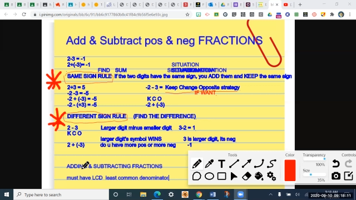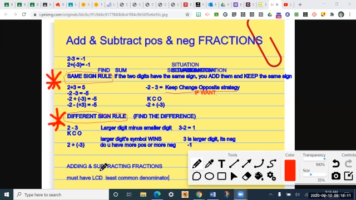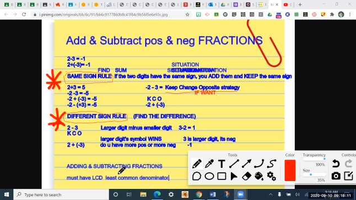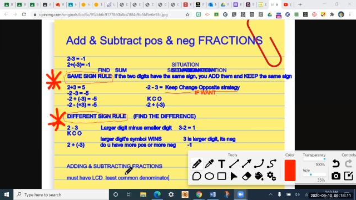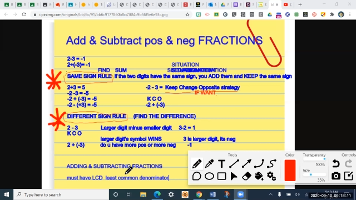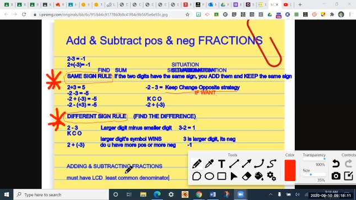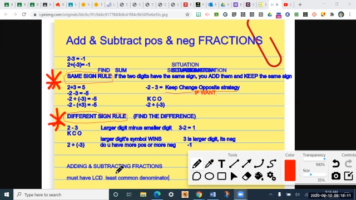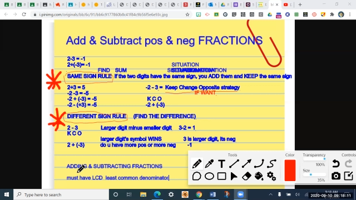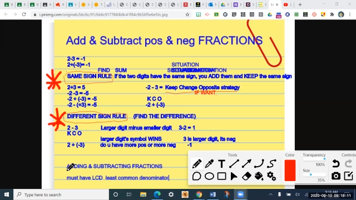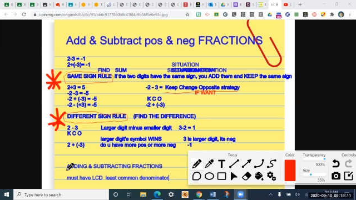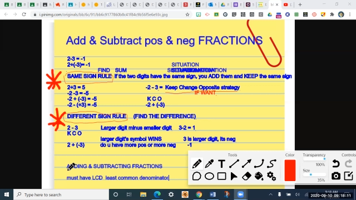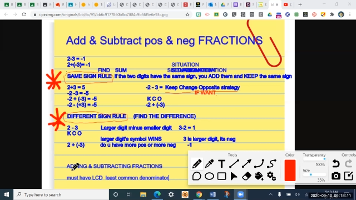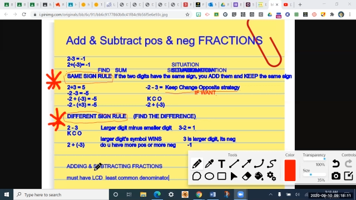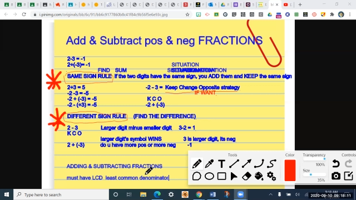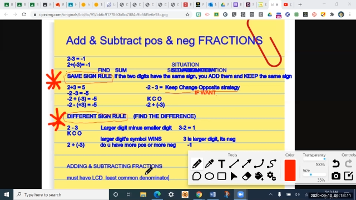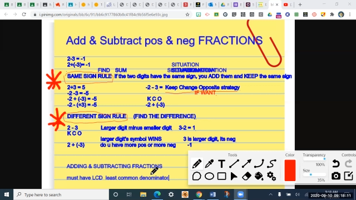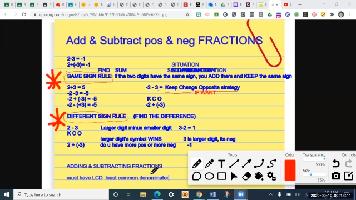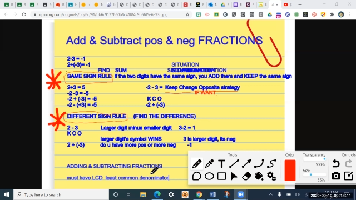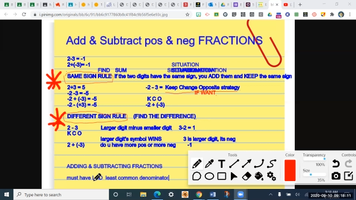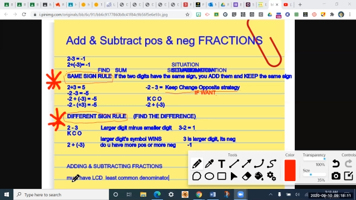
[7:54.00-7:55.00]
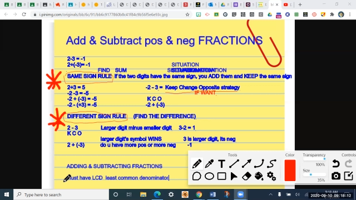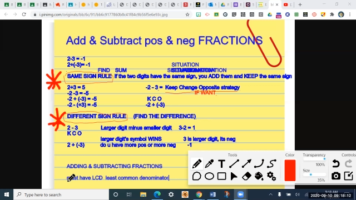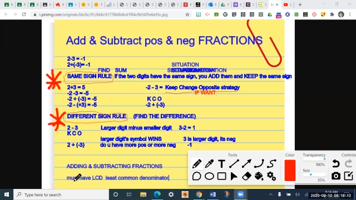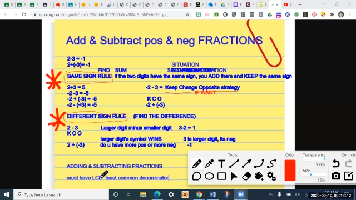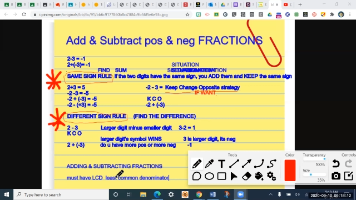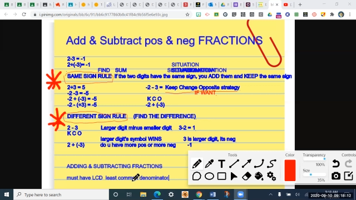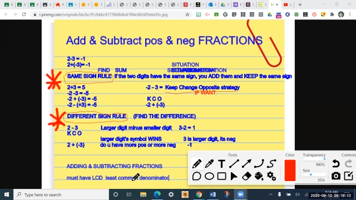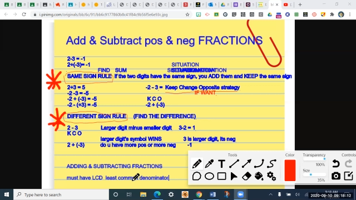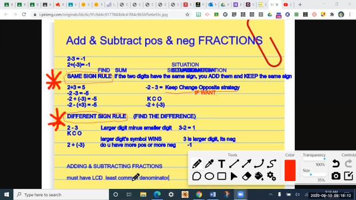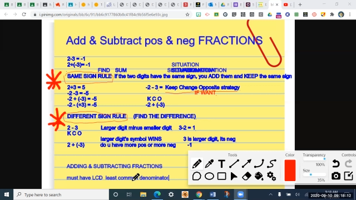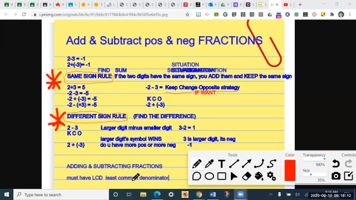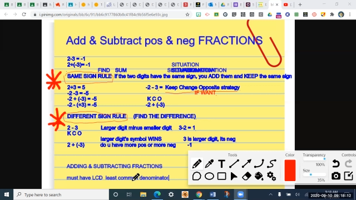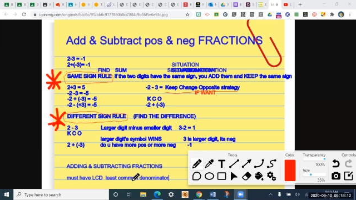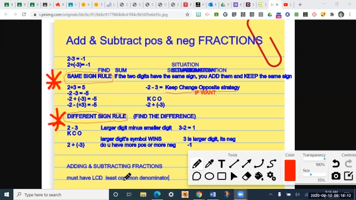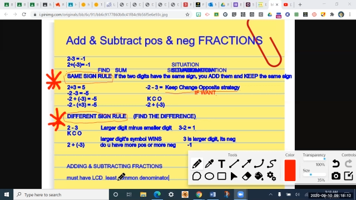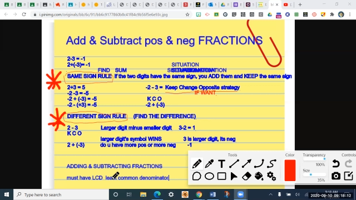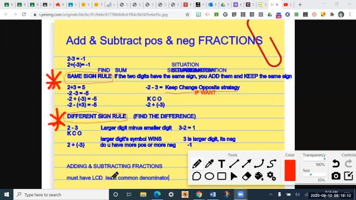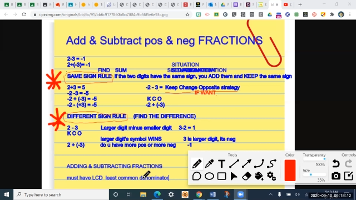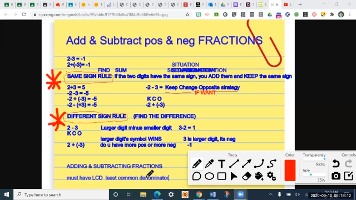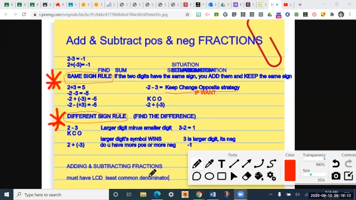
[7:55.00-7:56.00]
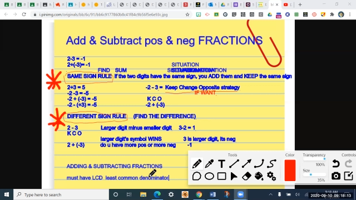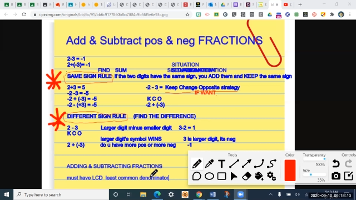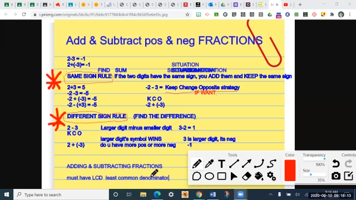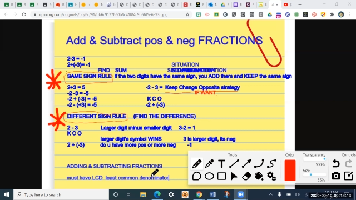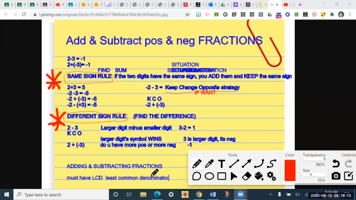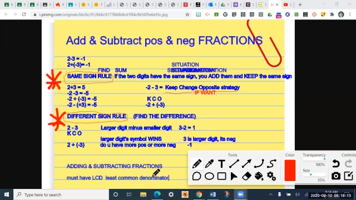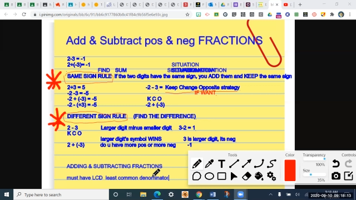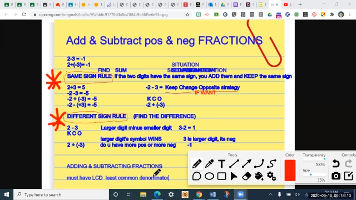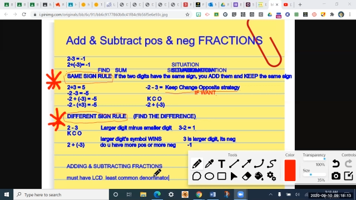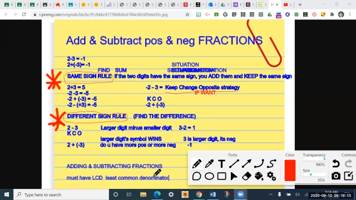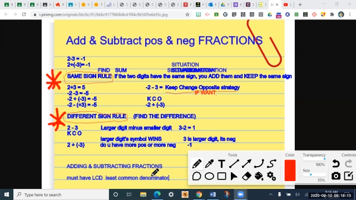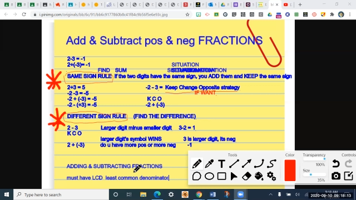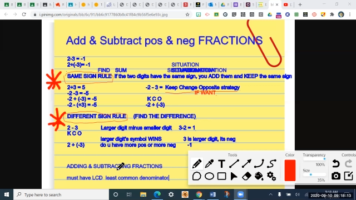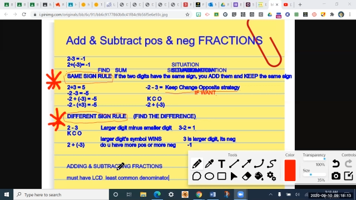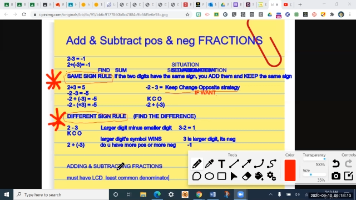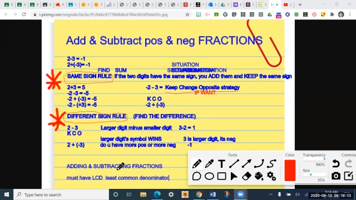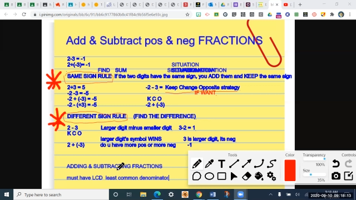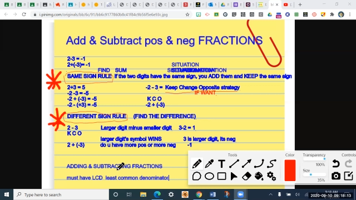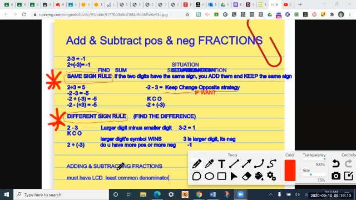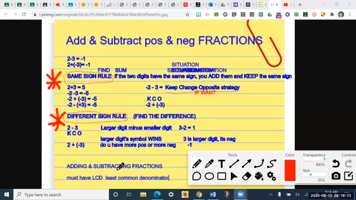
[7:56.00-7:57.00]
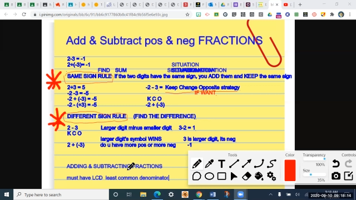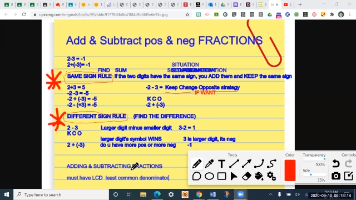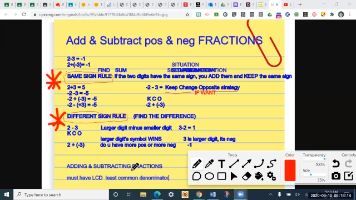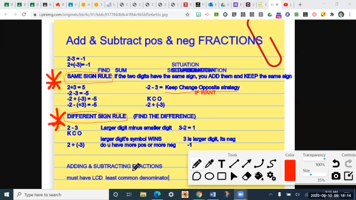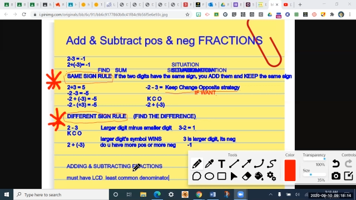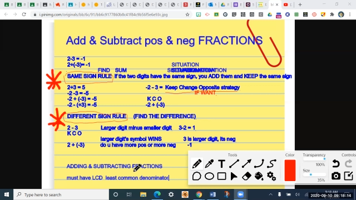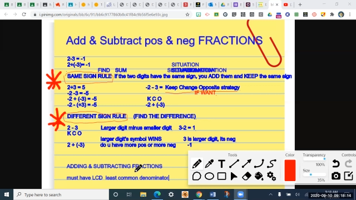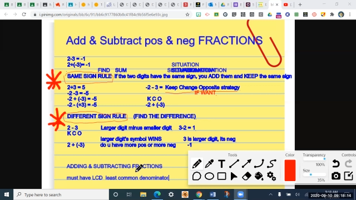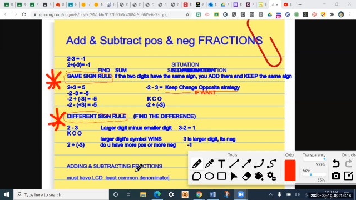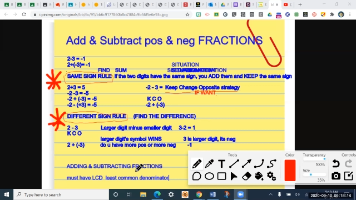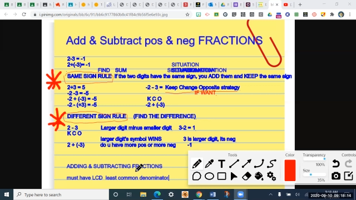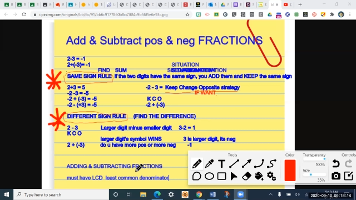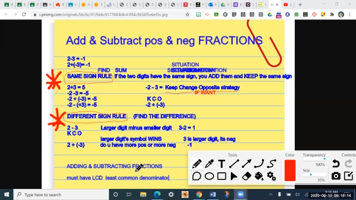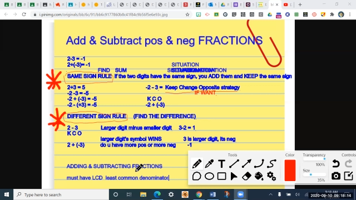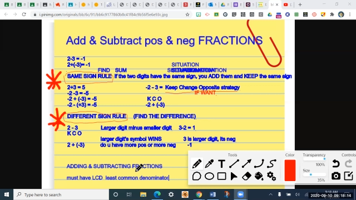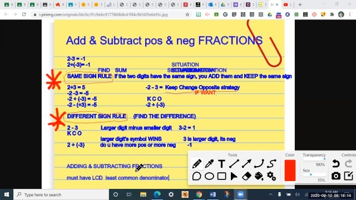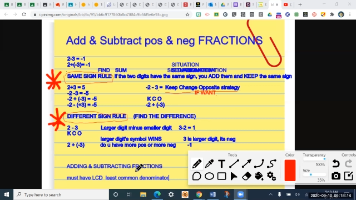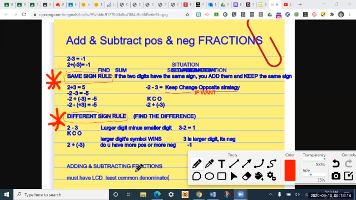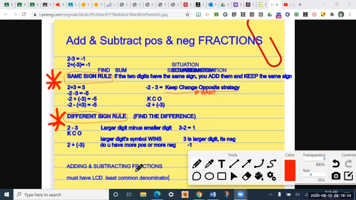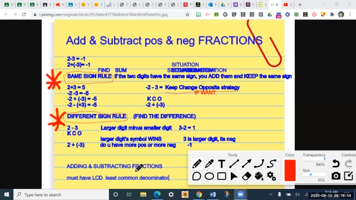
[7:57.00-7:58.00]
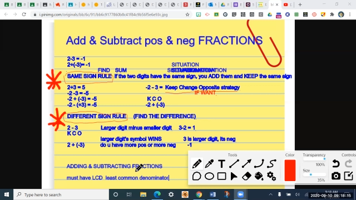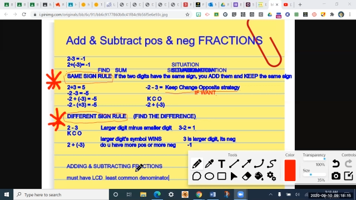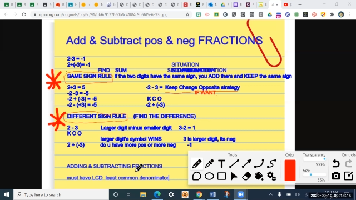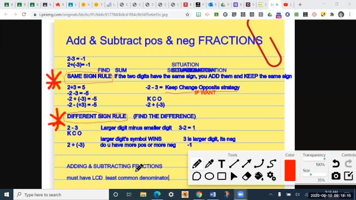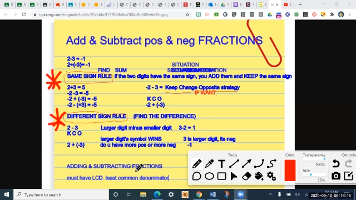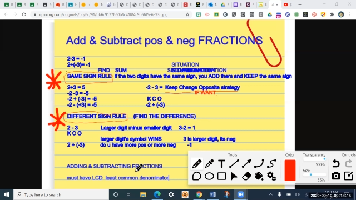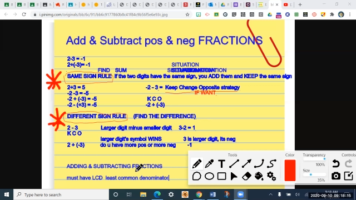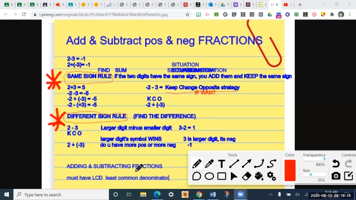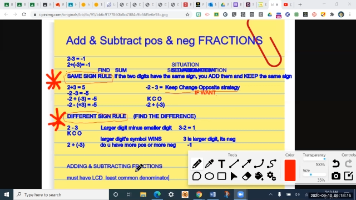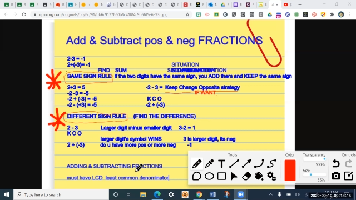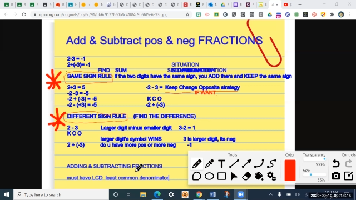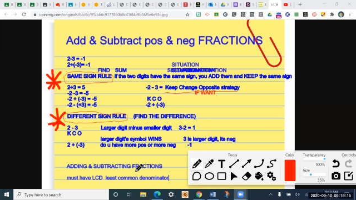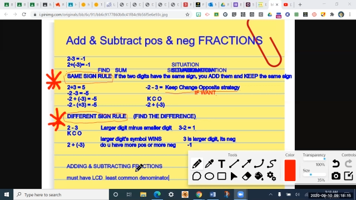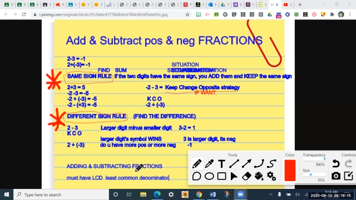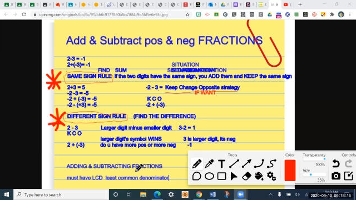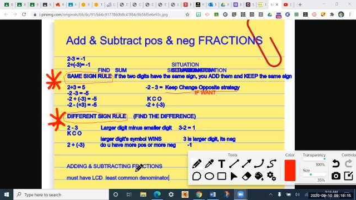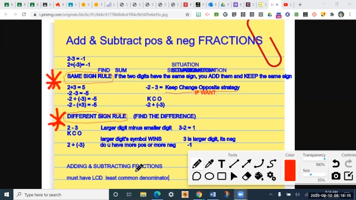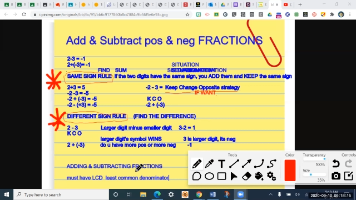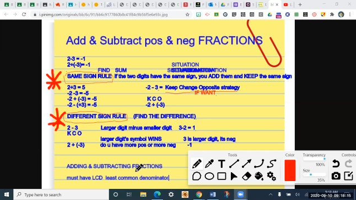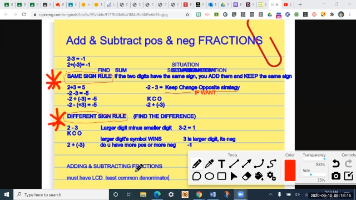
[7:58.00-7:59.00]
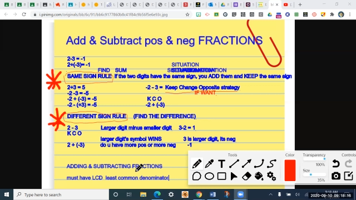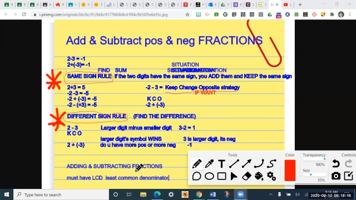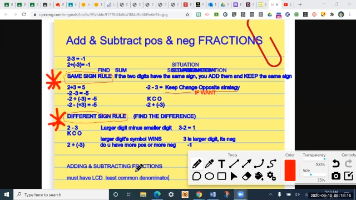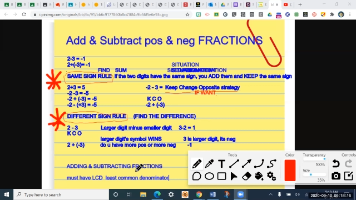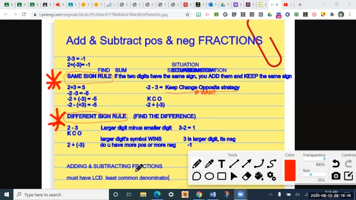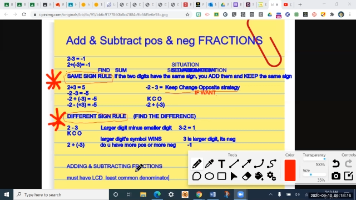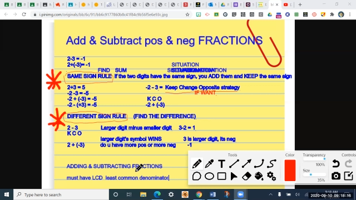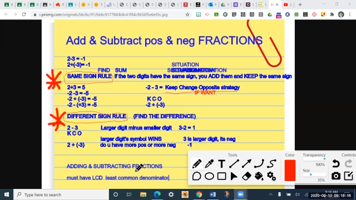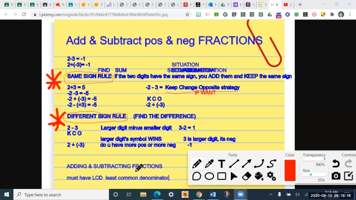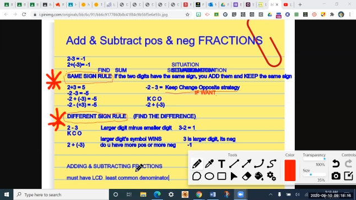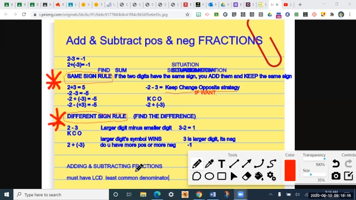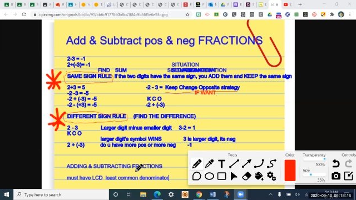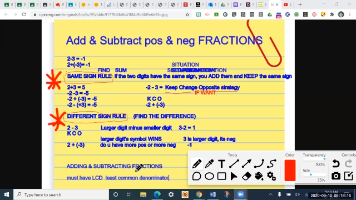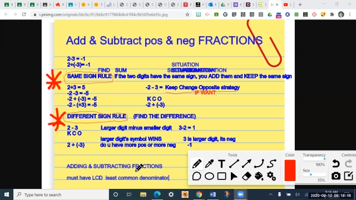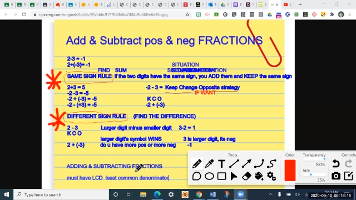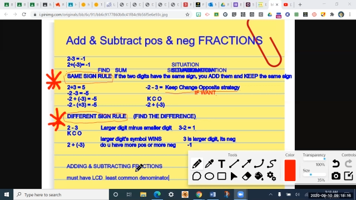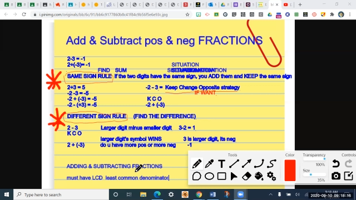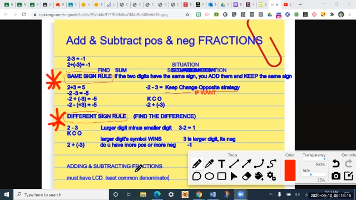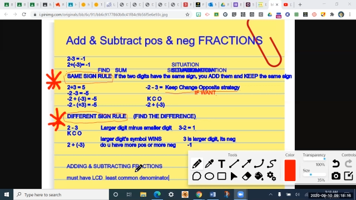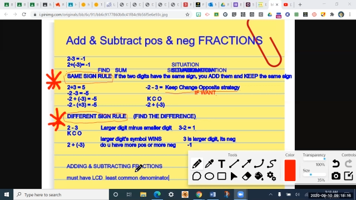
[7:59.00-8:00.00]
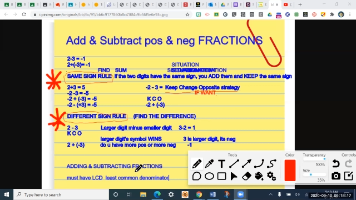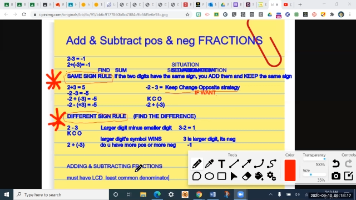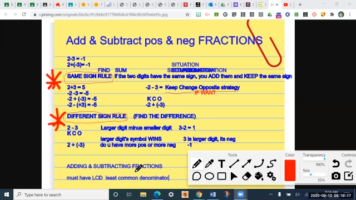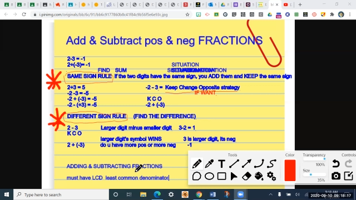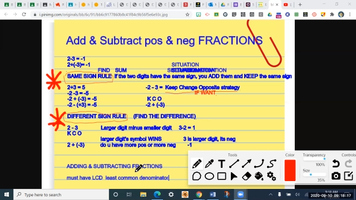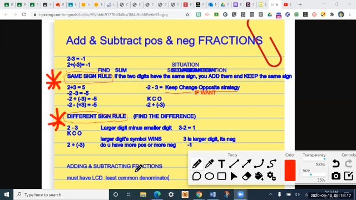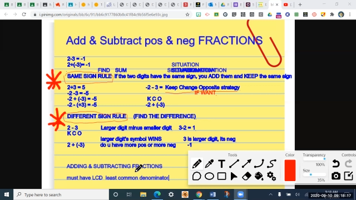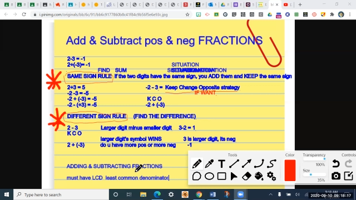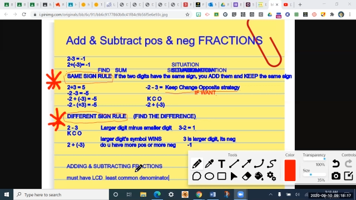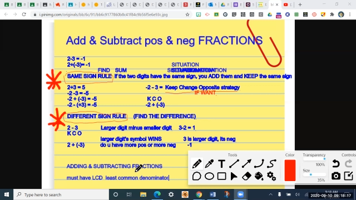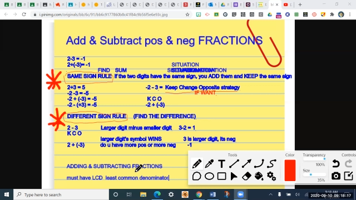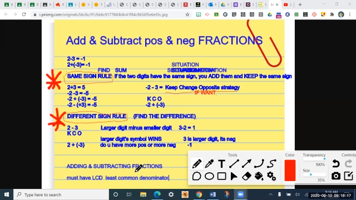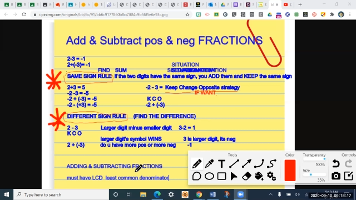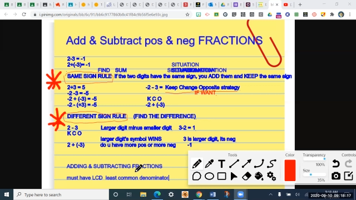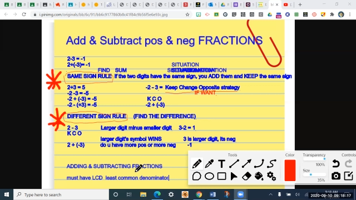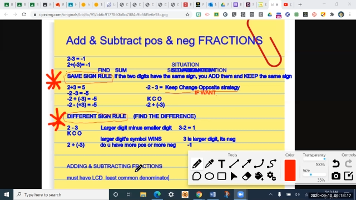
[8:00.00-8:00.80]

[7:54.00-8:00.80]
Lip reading: [unreadable: no face in view]